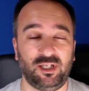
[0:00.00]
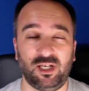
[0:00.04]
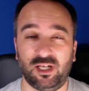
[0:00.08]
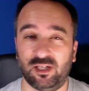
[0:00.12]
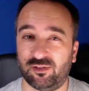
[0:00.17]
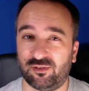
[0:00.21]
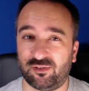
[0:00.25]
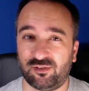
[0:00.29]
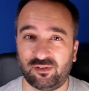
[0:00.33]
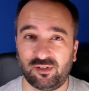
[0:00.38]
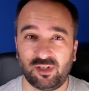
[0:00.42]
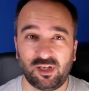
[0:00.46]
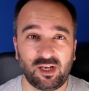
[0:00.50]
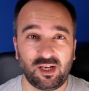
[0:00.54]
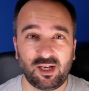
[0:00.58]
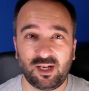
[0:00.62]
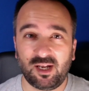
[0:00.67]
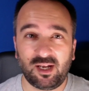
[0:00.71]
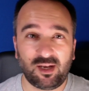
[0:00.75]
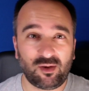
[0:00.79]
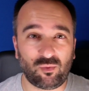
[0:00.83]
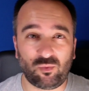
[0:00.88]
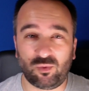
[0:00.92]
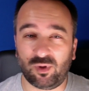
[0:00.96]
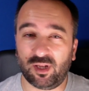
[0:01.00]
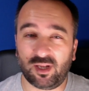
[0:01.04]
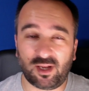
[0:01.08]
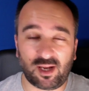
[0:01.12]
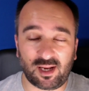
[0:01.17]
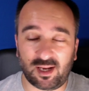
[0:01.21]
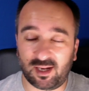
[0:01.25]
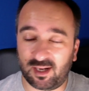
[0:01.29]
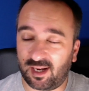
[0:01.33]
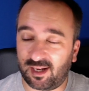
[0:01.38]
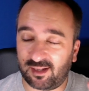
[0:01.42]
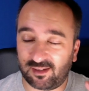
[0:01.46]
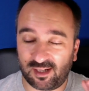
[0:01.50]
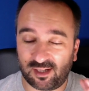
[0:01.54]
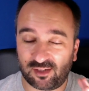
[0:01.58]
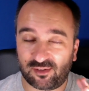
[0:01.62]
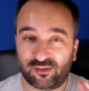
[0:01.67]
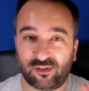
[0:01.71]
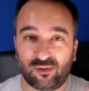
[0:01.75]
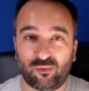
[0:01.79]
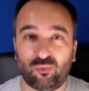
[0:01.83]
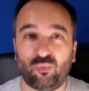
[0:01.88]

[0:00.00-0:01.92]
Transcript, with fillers: It's a